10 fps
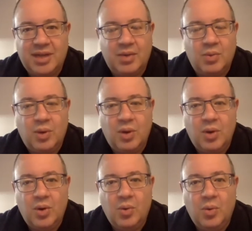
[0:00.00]
And
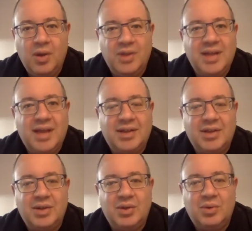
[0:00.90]
what does that
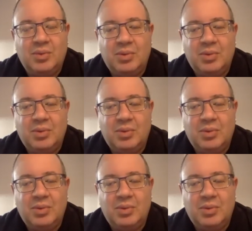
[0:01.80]
do?